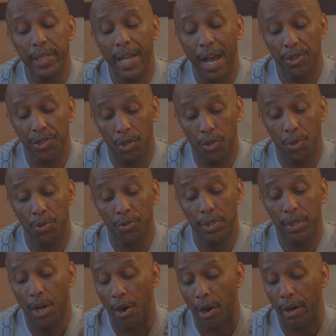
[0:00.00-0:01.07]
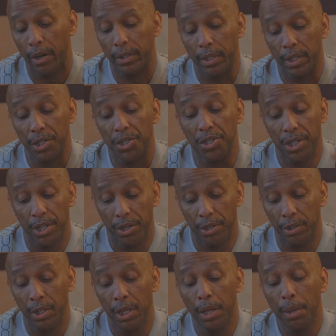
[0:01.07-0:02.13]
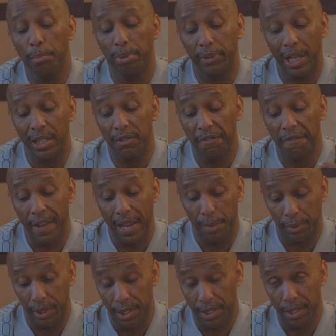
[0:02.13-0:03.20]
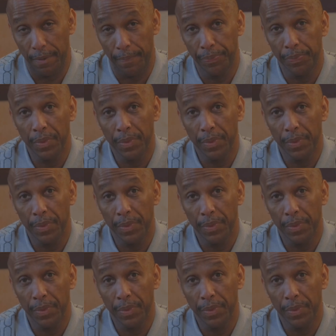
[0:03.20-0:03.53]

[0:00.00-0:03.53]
households are considered blended families.